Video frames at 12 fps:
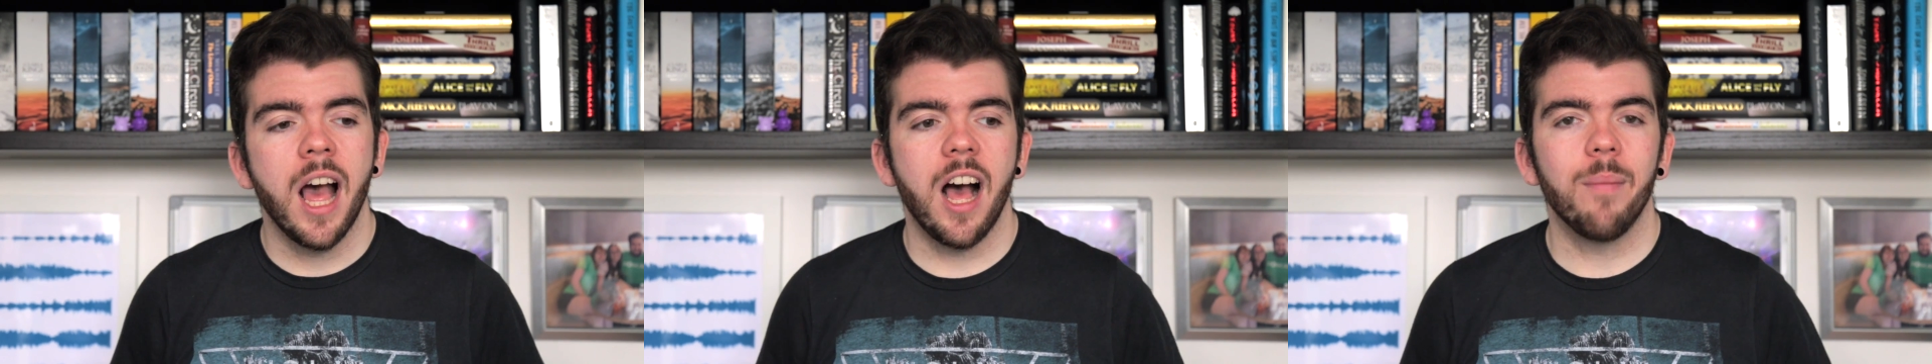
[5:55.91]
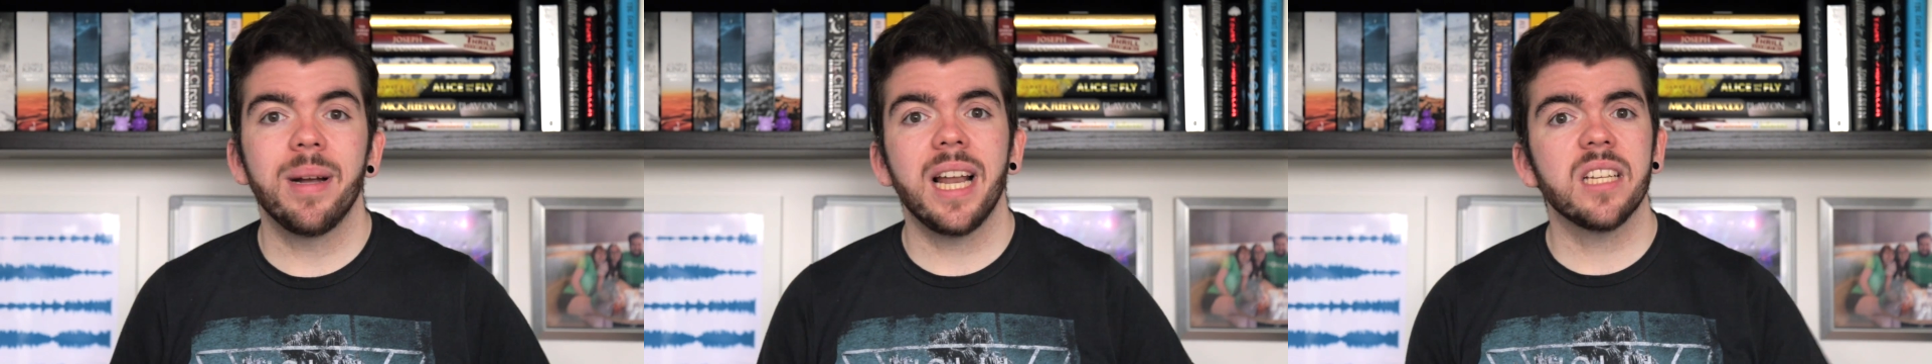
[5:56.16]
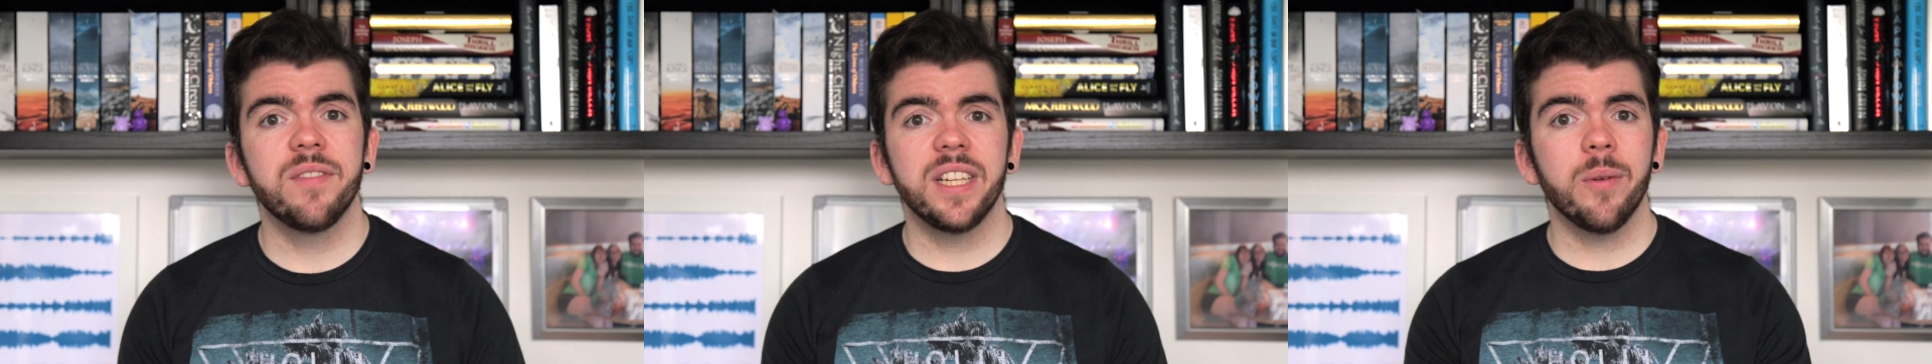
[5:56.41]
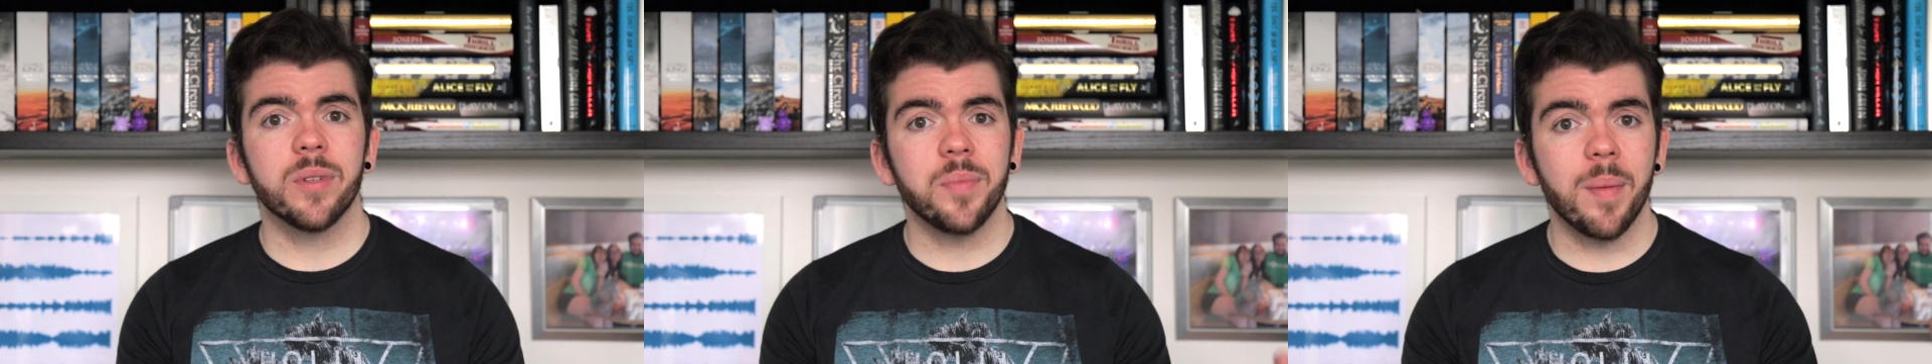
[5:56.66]
My last
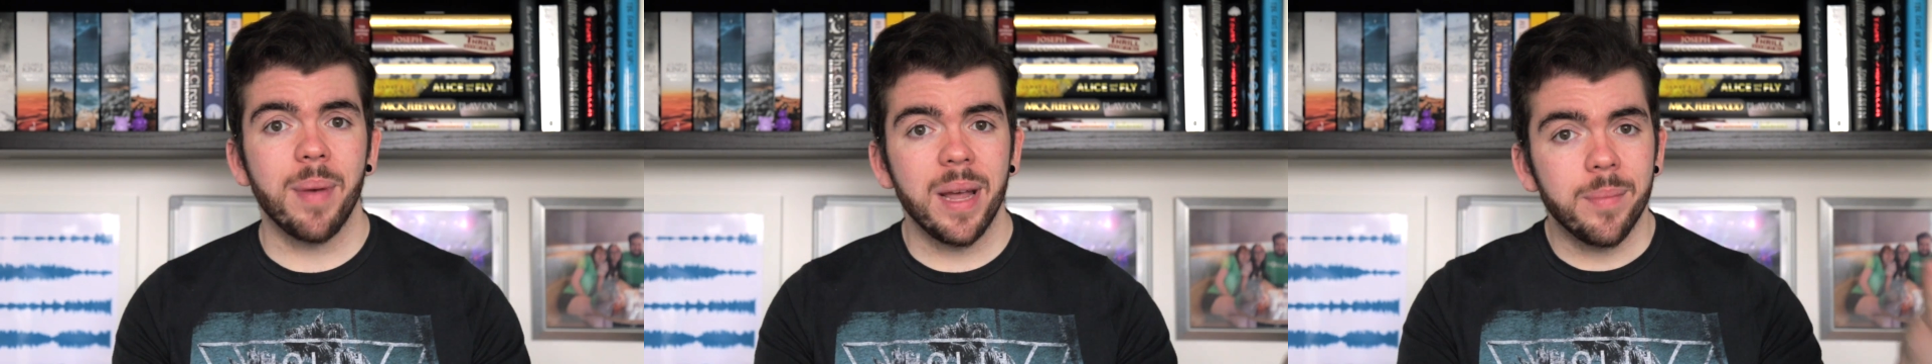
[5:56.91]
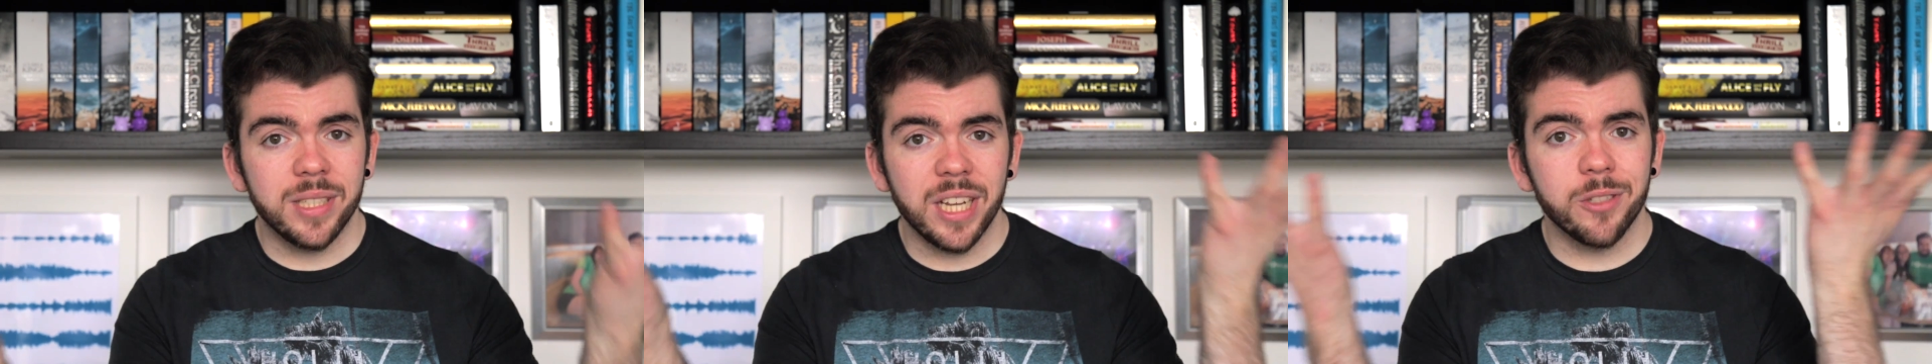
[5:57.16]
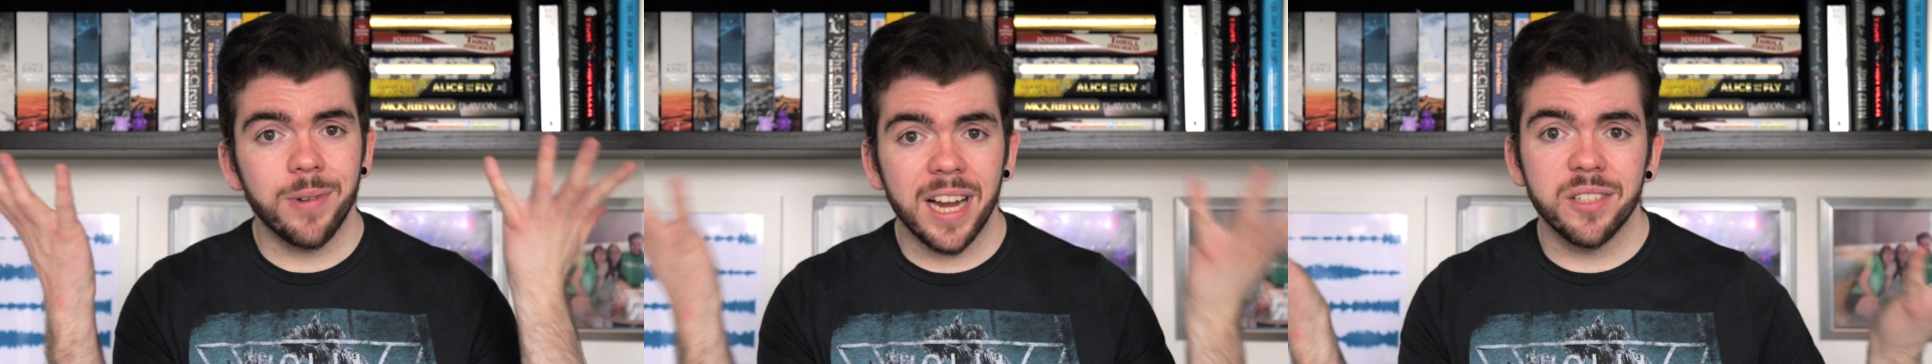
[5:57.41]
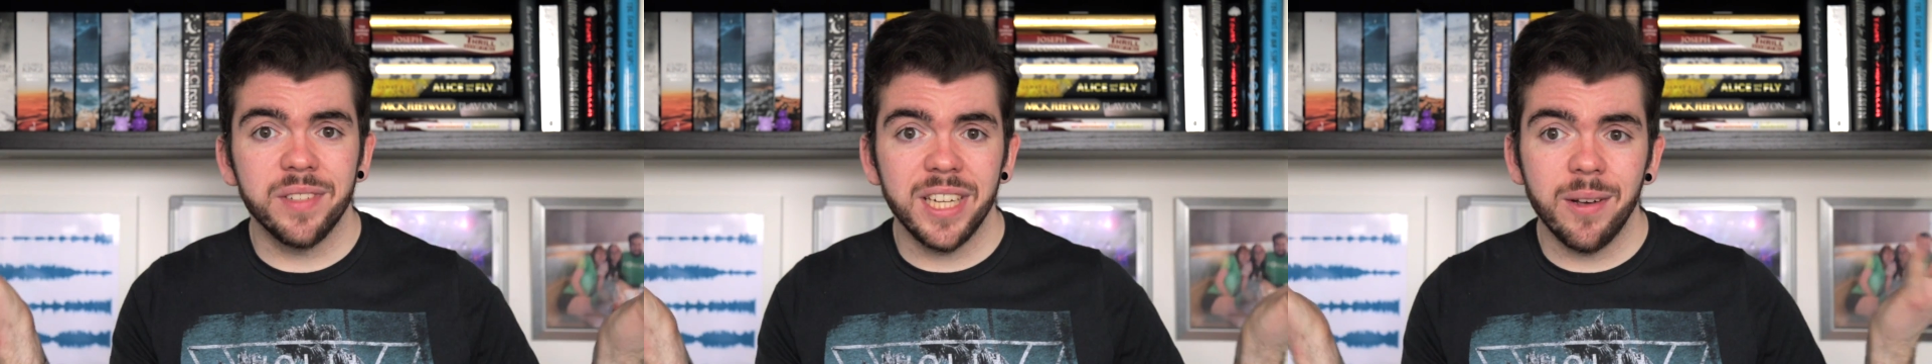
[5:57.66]
video was my Paper Towns
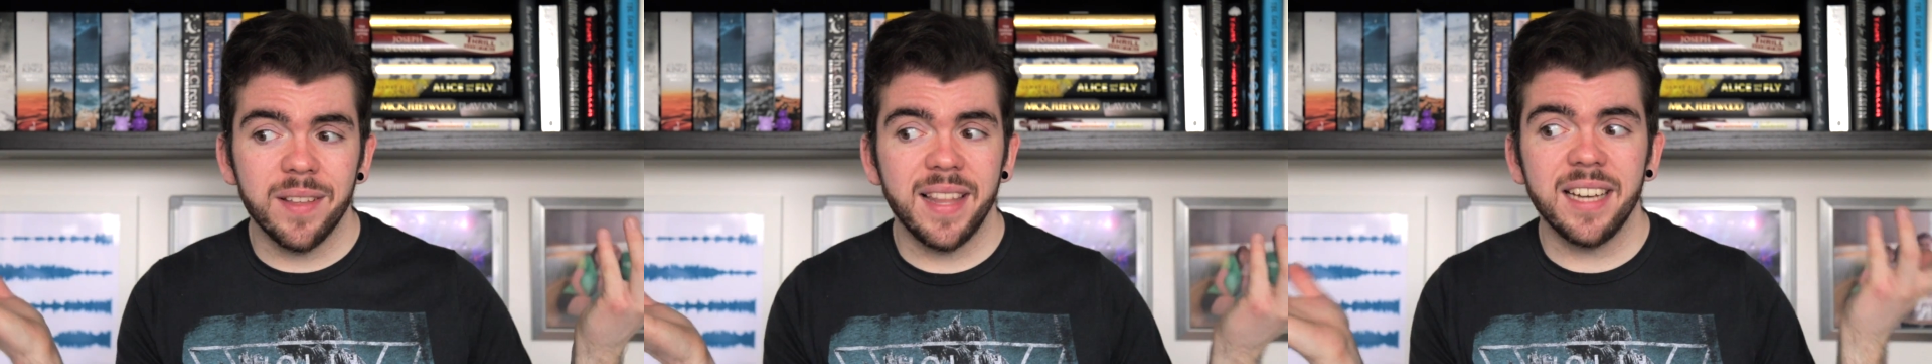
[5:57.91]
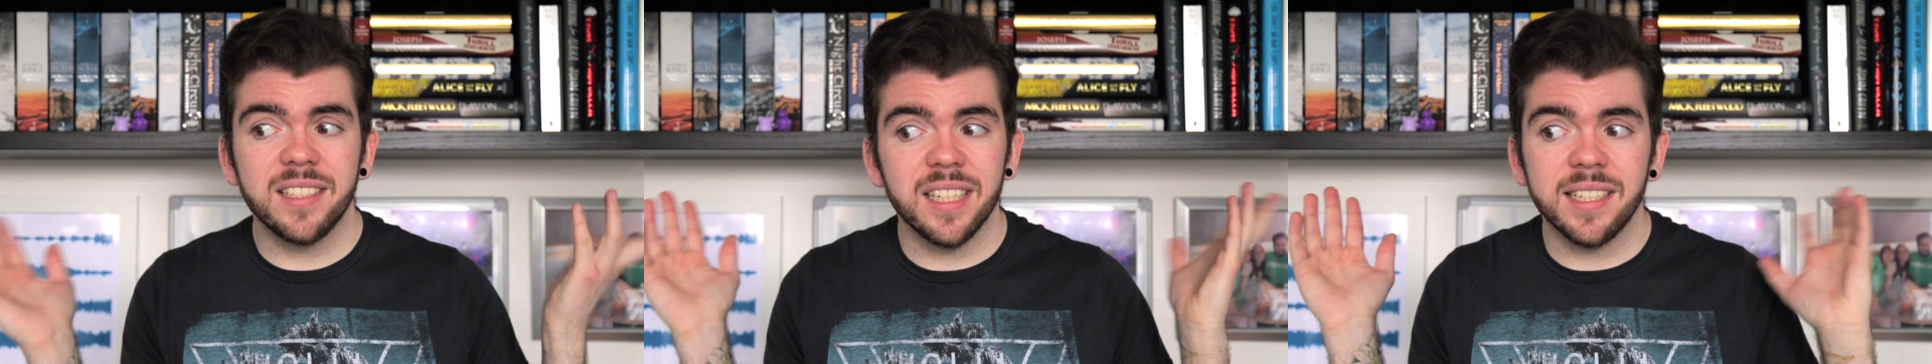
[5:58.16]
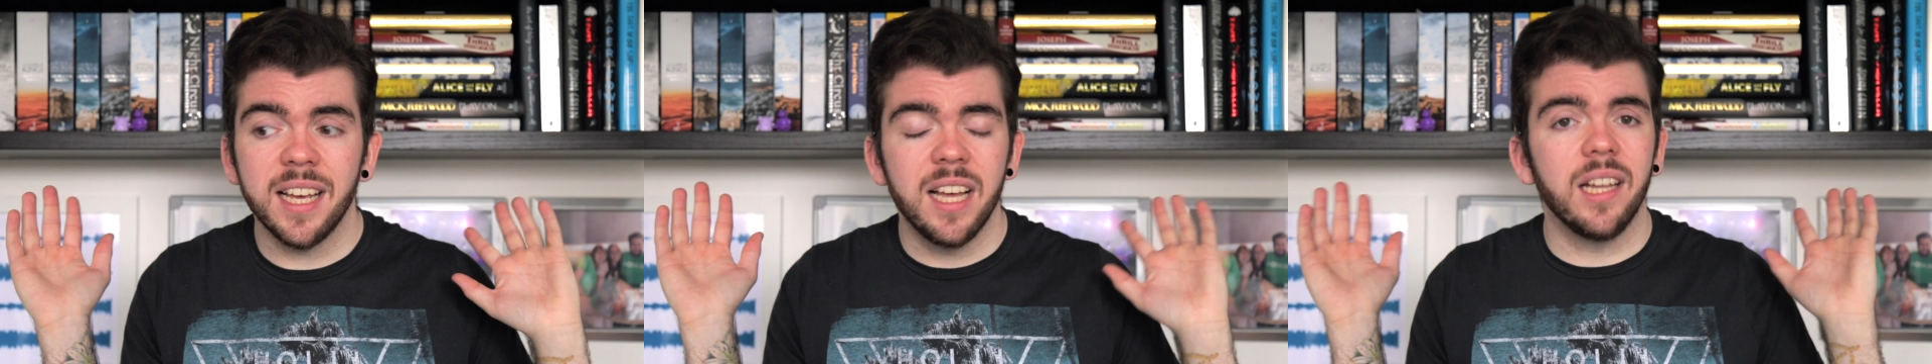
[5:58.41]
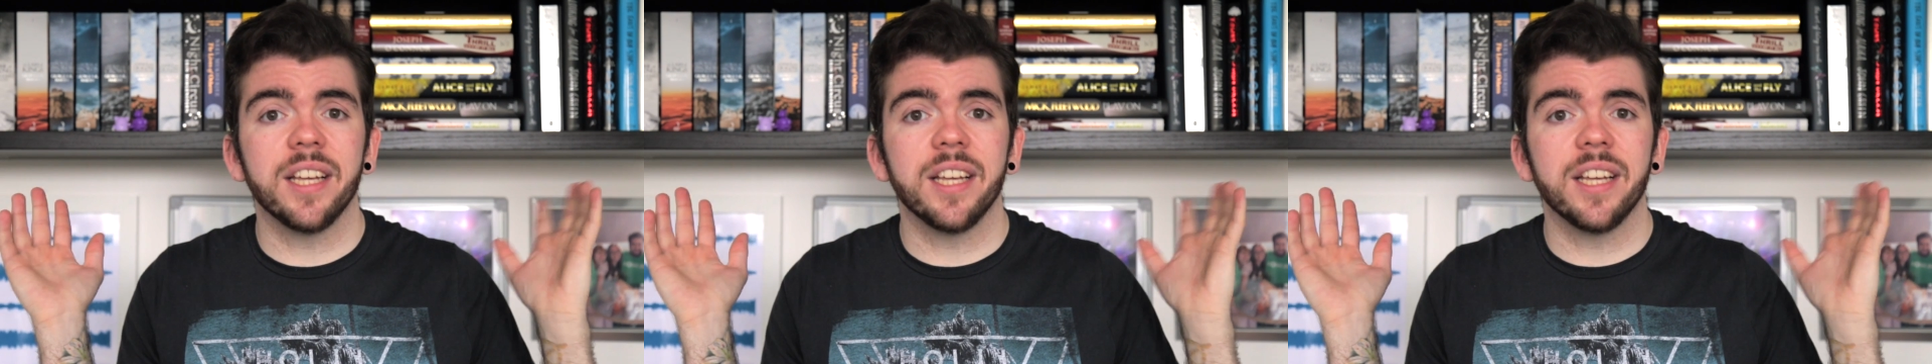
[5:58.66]
reaction video, and that did,